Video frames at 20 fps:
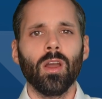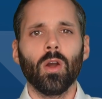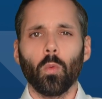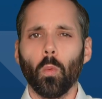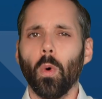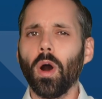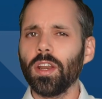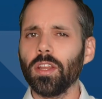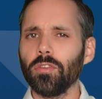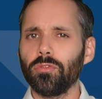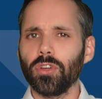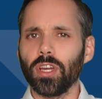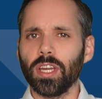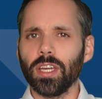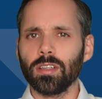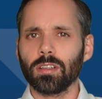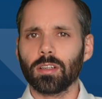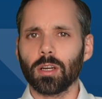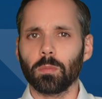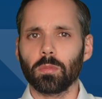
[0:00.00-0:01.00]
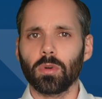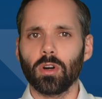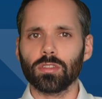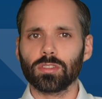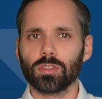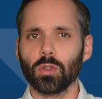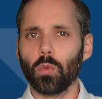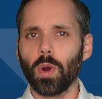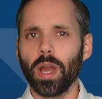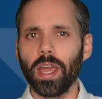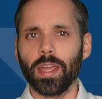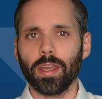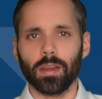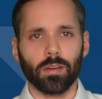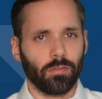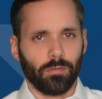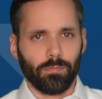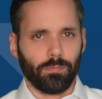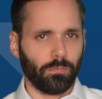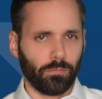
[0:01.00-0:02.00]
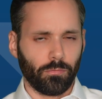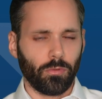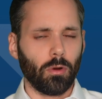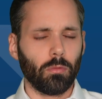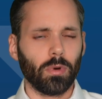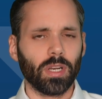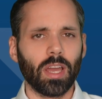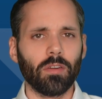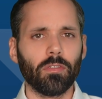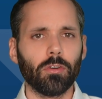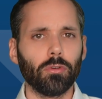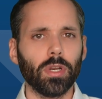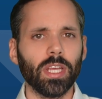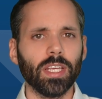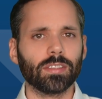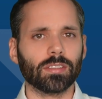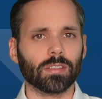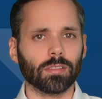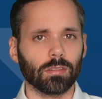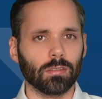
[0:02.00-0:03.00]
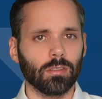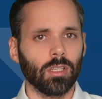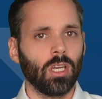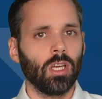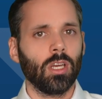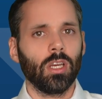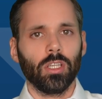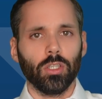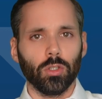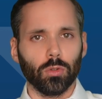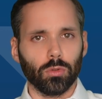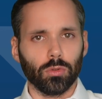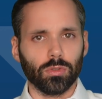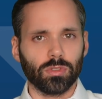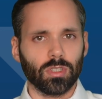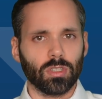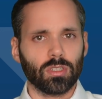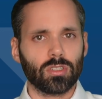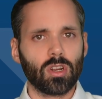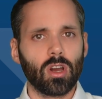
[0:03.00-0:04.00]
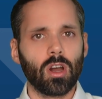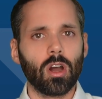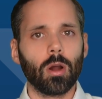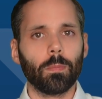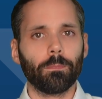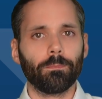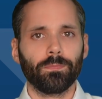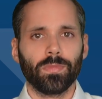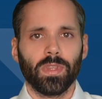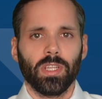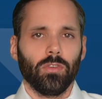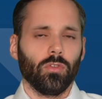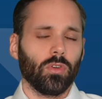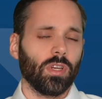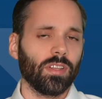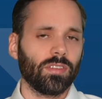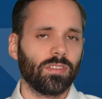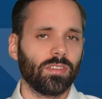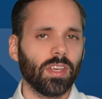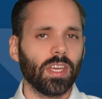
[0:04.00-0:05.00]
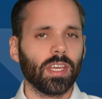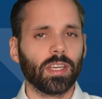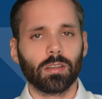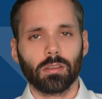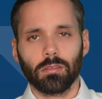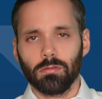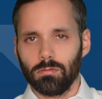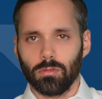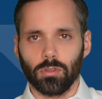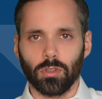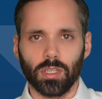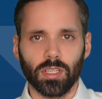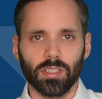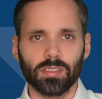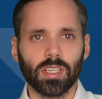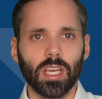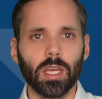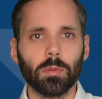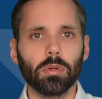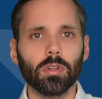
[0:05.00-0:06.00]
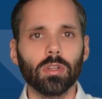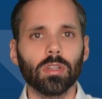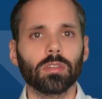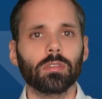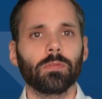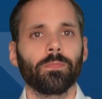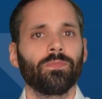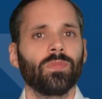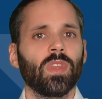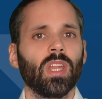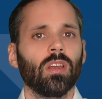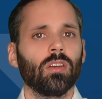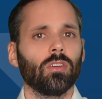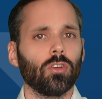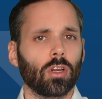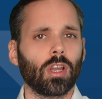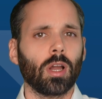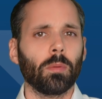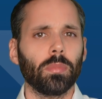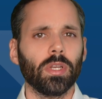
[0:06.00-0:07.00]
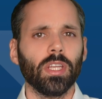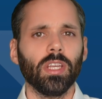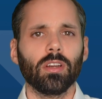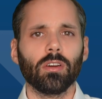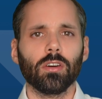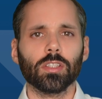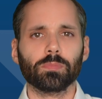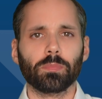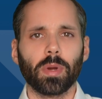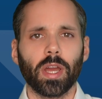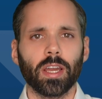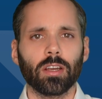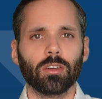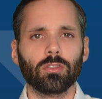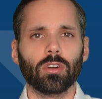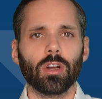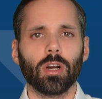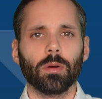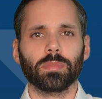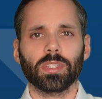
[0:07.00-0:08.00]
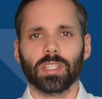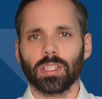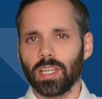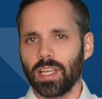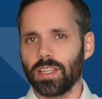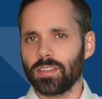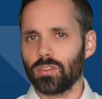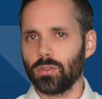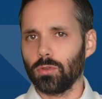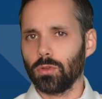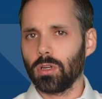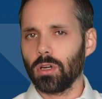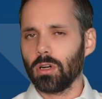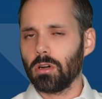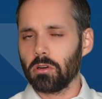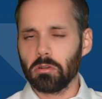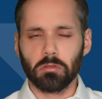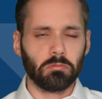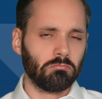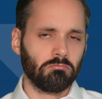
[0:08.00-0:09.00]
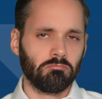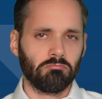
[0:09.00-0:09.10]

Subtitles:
what if your income goes away for whatever reason? You lose your job, you get sick or disabled, your company goes bankrupt and lets you go,